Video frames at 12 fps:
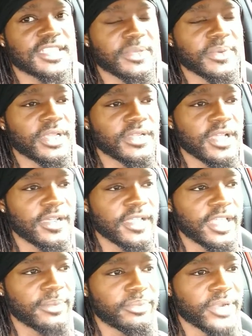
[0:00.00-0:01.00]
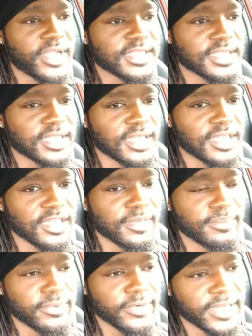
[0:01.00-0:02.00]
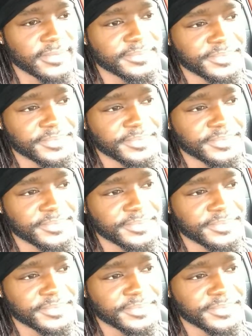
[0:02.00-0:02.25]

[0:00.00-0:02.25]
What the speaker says: So we're gonna go ahead and press the brake.